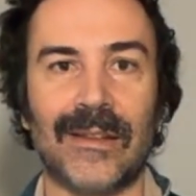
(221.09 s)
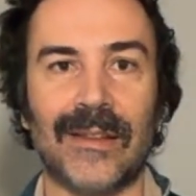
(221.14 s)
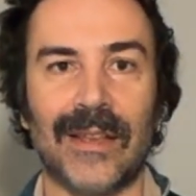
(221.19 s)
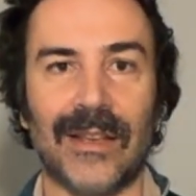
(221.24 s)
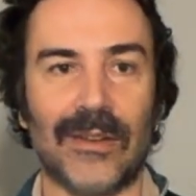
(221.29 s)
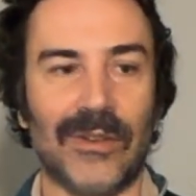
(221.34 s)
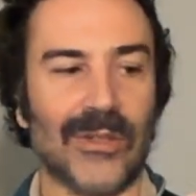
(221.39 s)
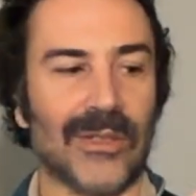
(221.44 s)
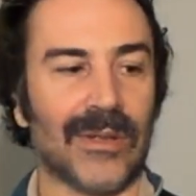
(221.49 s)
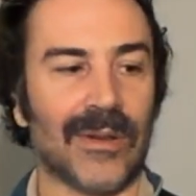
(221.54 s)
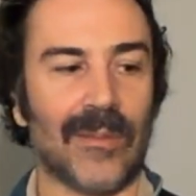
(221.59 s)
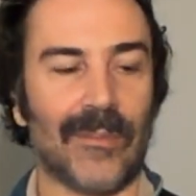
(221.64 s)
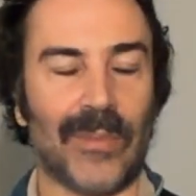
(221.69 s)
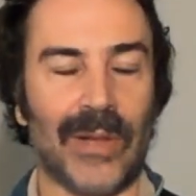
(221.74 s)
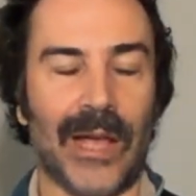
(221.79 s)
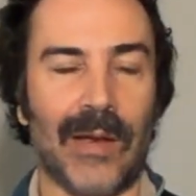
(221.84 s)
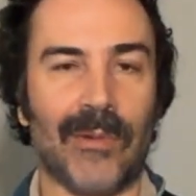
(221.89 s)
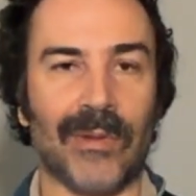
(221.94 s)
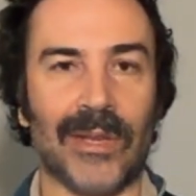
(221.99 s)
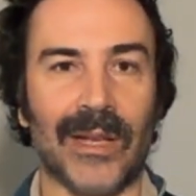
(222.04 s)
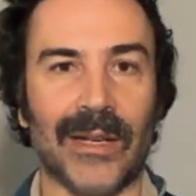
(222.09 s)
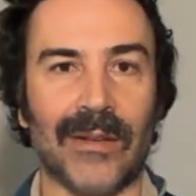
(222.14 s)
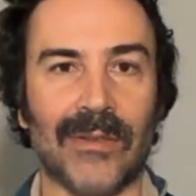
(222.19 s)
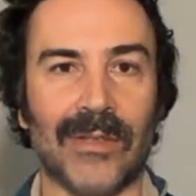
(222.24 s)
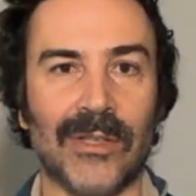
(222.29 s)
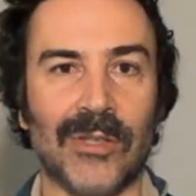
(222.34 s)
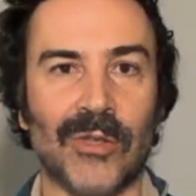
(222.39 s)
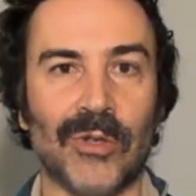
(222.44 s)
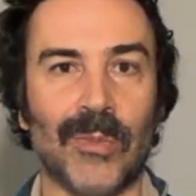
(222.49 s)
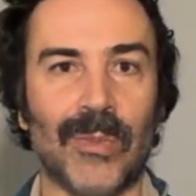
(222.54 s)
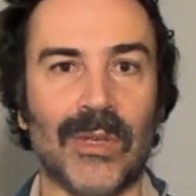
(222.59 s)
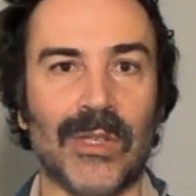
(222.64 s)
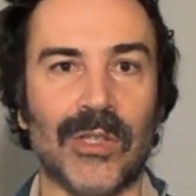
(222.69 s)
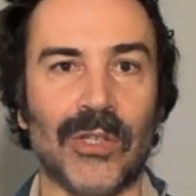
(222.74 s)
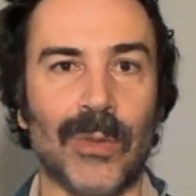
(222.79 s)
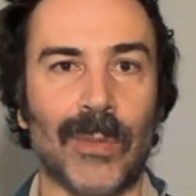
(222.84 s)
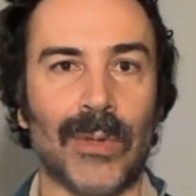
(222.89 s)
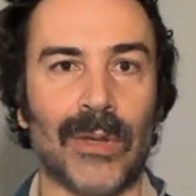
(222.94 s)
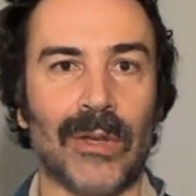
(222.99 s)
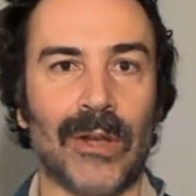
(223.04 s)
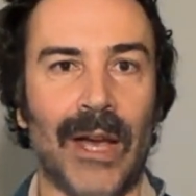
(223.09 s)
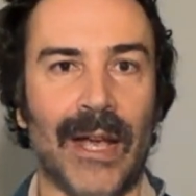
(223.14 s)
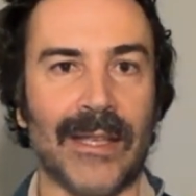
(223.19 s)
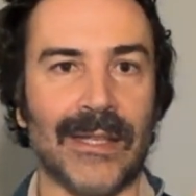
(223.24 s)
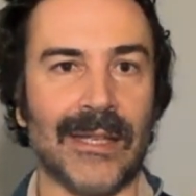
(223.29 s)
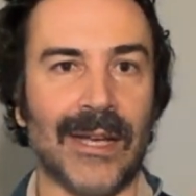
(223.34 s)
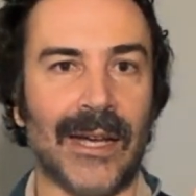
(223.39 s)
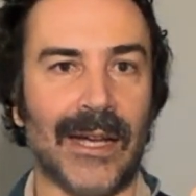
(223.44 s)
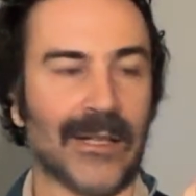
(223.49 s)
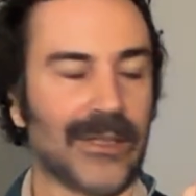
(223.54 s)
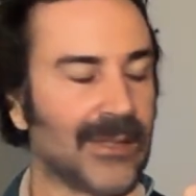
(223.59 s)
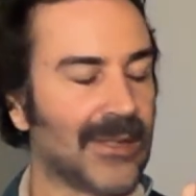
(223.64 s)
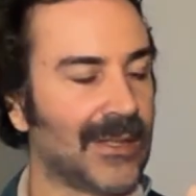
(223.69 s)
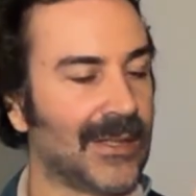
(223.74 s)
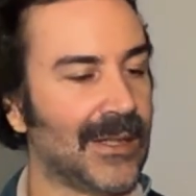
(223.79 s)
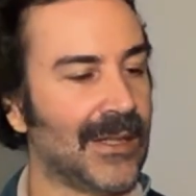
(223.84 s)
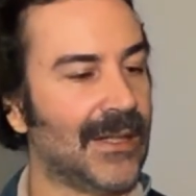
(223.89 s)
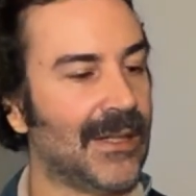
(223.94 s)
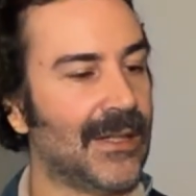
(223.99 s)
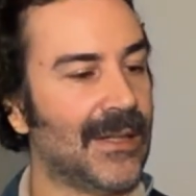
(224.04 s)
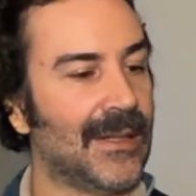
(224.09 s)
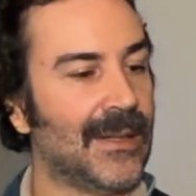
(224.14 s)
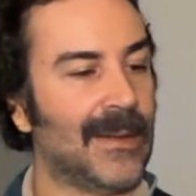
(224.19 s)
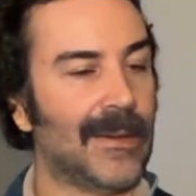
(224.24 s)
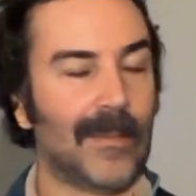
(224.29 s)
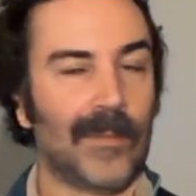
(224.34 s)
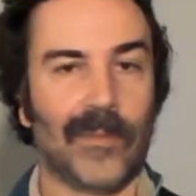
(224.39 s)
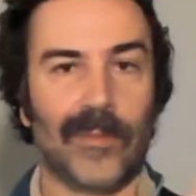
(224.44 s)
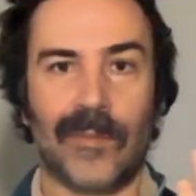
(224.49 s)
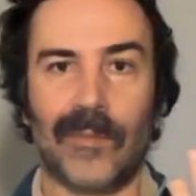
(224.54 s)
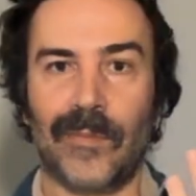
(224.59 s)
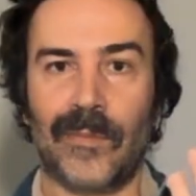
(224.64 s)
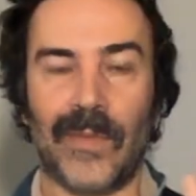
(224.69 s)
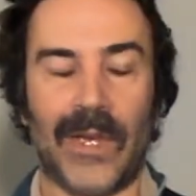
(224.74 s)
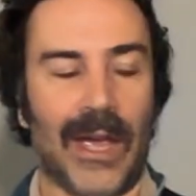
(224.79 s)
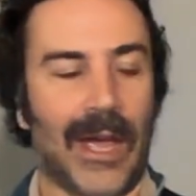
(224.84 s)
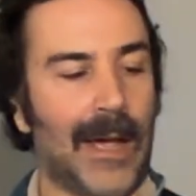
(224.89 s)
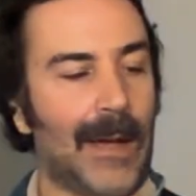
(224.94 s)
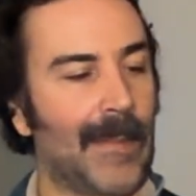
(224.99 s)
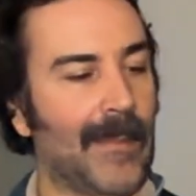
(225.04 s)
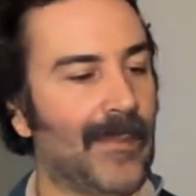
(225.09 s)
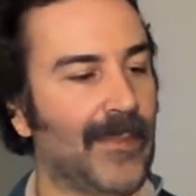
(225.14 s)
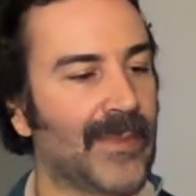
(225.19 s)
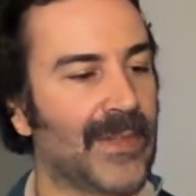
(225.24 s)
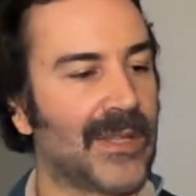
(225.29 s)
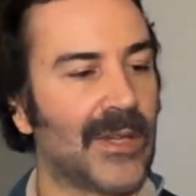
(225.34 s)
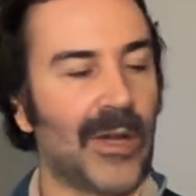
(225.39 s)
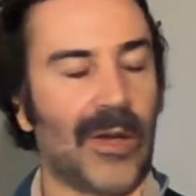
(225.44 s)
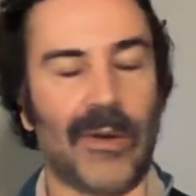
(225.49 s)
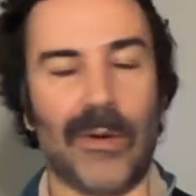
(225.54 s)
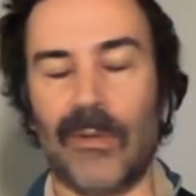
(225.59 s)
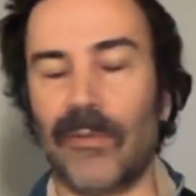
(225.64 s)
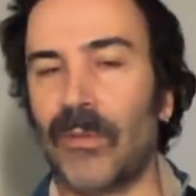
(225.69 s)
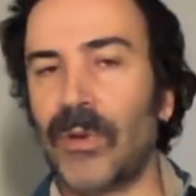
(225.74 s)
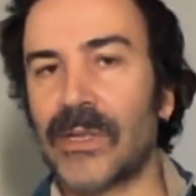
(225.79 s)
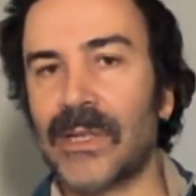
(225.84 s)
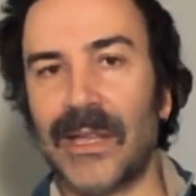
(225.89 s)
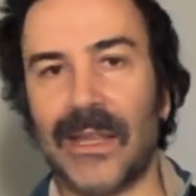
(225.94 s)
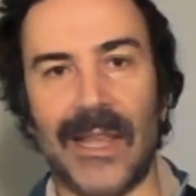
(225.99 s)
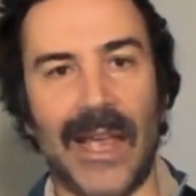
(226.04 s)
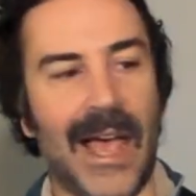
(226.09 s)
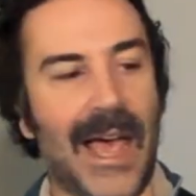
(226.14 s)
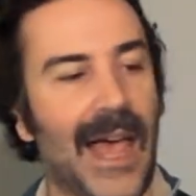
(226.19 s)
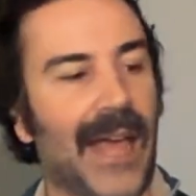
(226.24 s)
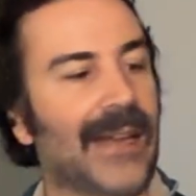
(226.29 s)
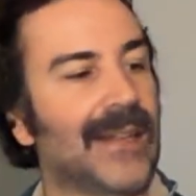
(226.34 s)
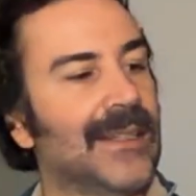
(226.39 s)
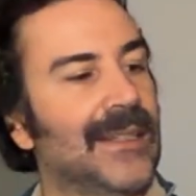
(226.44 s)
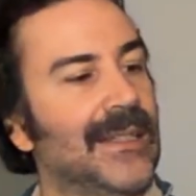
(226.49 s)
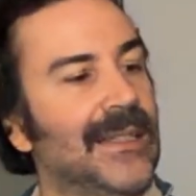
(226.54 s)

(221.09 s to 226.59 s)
I usually play with like a super light touch. So it wasn't that.